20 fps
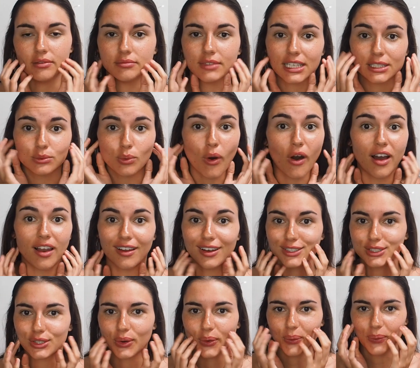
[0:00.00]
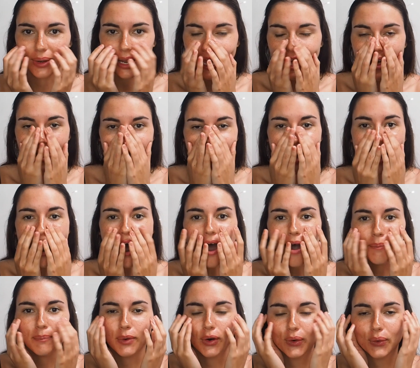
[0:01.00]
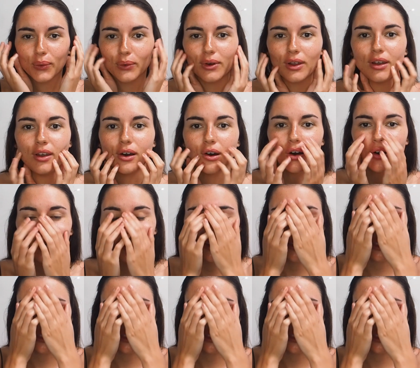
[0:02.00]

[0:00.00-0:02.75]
and that's what I like to call it, all along